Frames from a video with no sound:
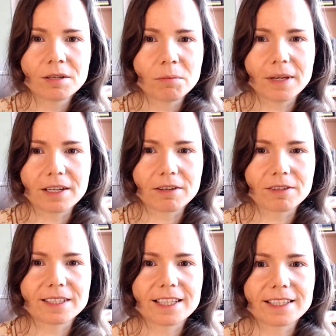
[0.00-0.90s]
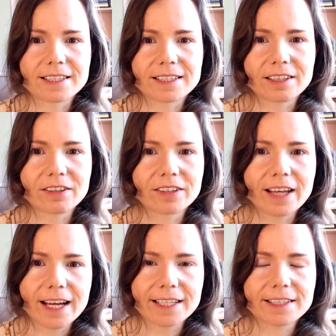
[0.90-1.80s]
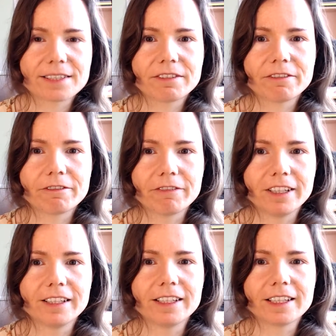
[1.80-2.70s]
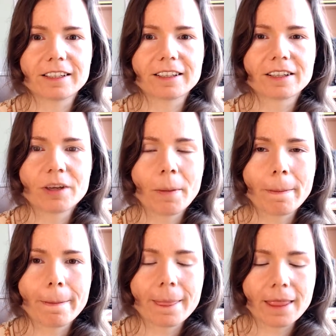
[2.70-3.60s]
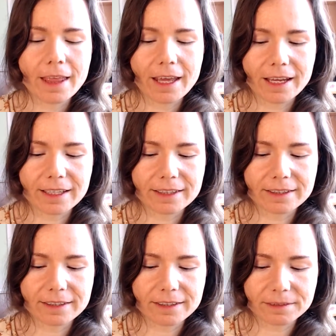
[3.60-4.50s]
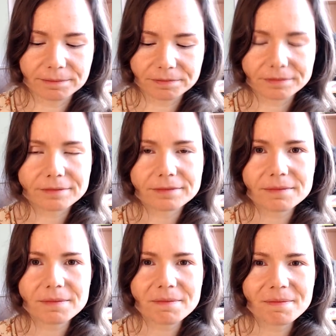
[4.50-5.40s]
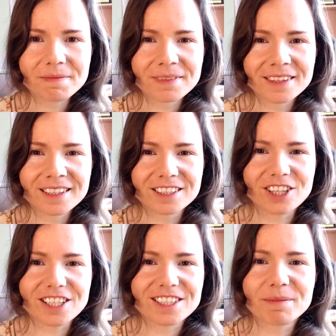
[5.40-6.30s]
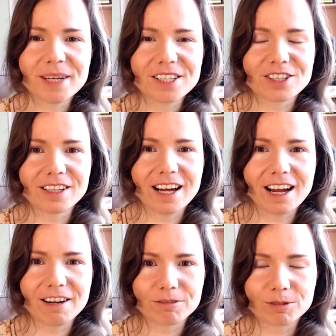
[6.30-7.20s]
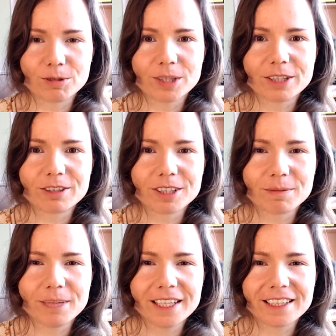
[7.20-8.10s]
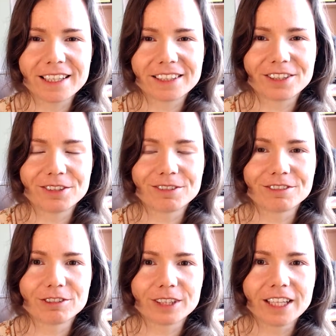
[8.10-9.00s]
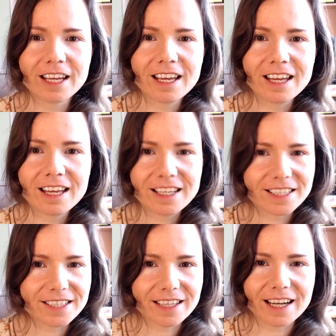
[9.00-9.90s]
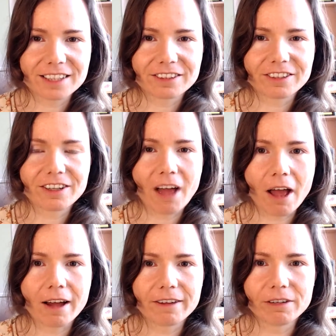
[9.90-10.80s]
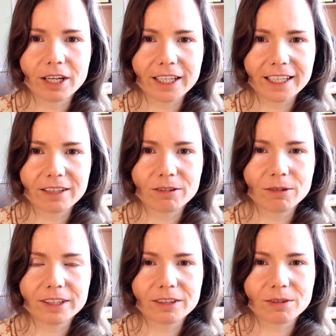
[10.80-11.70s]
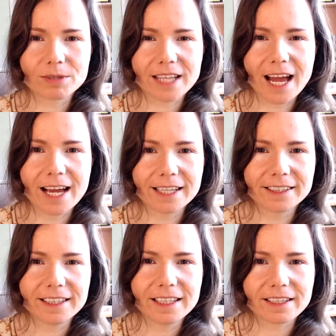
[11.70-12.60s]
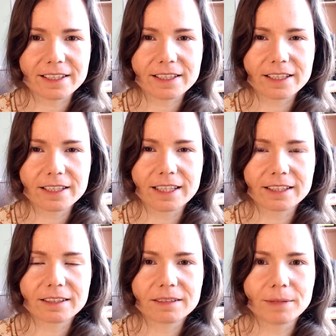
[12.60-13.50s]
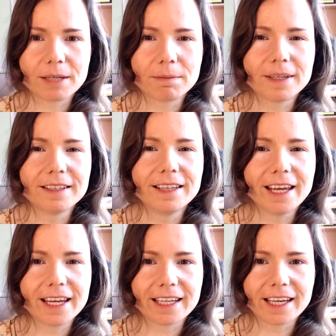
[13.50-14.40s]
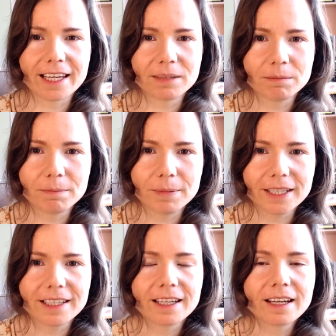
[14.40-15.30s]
because that's not a nice feeling. And just imagine how cool it would be that you would start working on those ideas, that maybe they can be